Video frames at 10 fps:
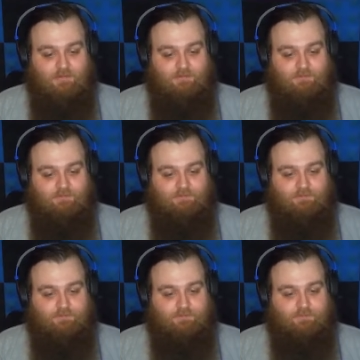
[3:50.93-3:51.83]

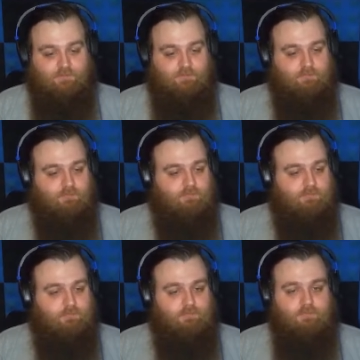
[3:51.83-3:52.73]

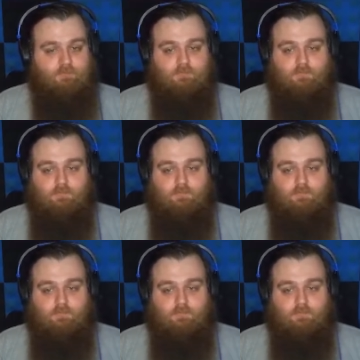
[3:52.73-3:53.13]
No one is speaking in this clip.